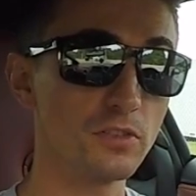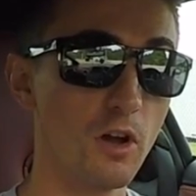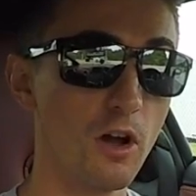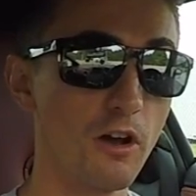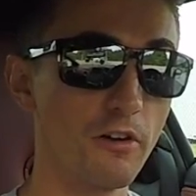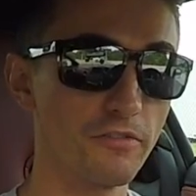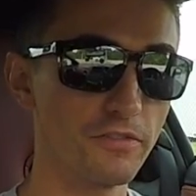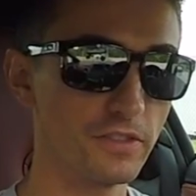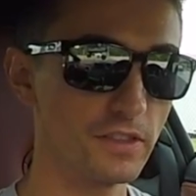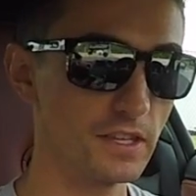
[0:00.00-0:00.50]

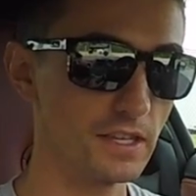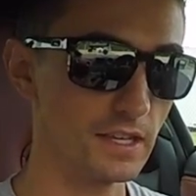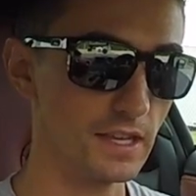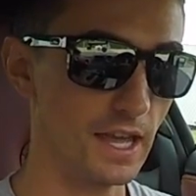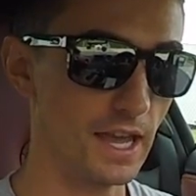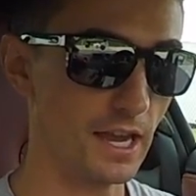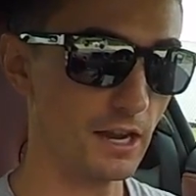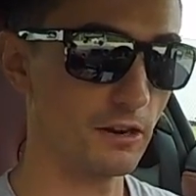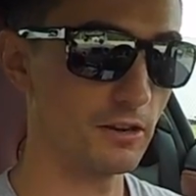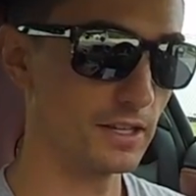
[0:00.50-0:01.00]
off the
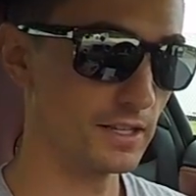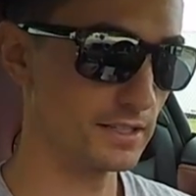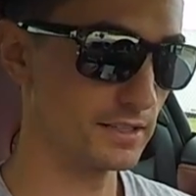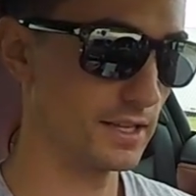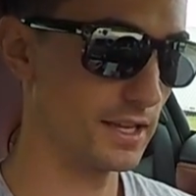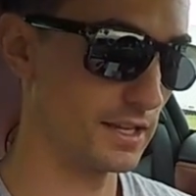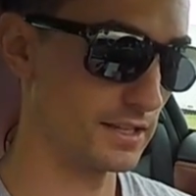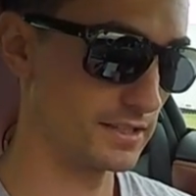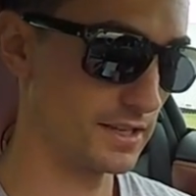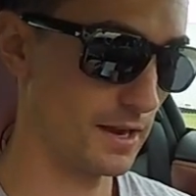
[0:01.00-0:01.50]
air
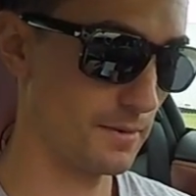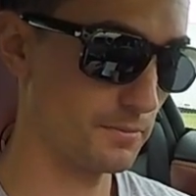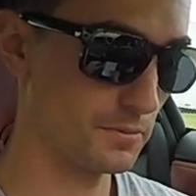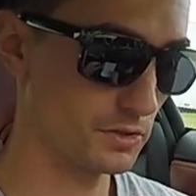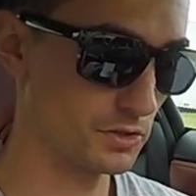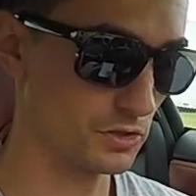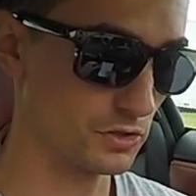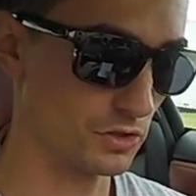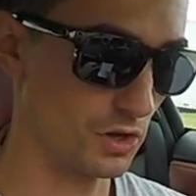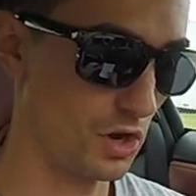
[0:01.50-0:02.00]
intake temperatures